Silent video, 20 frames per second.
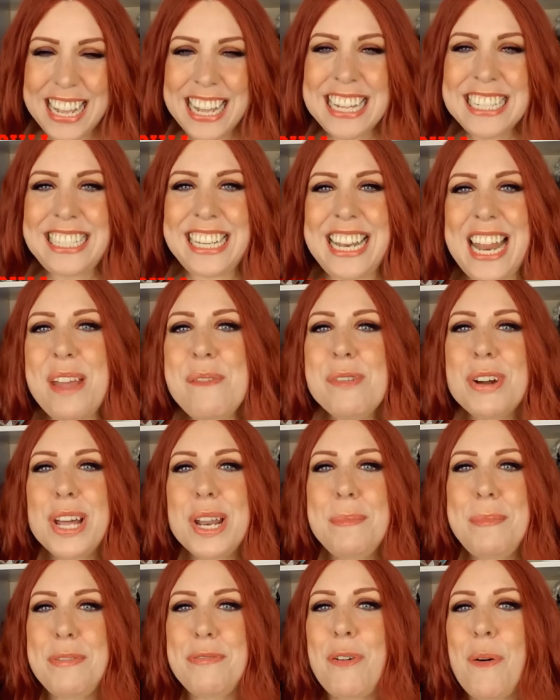Today we're going
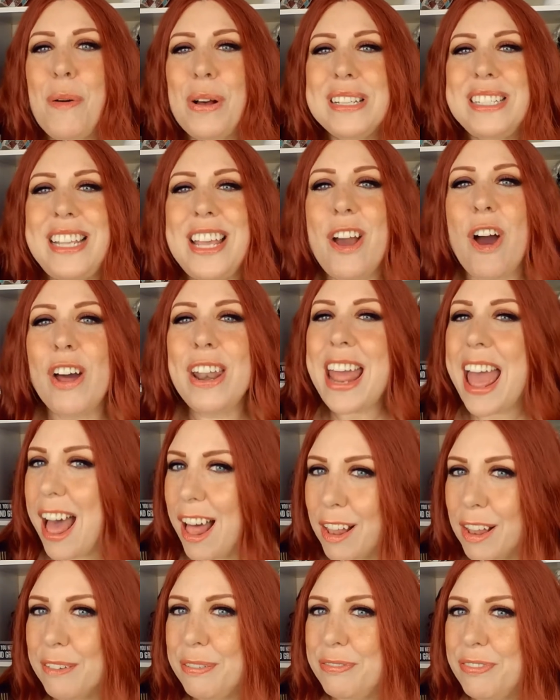to be focusing on
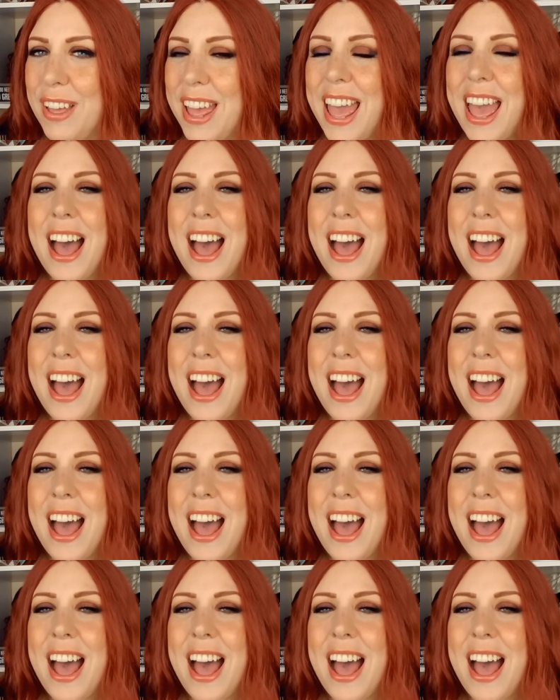e.l.f.